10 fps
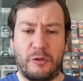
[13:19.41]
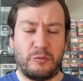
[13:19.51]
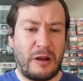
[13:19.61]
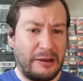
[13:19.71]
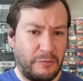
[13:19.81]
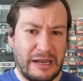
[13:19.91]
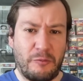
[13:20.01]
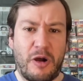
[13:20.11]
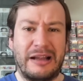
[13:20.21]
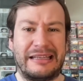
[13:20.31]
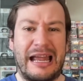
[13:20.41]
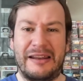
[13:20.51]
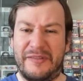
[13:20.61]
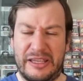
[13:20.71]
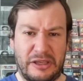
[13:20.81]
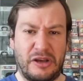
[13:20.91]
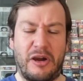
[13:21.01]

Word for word: Right when I walked out of it, you know,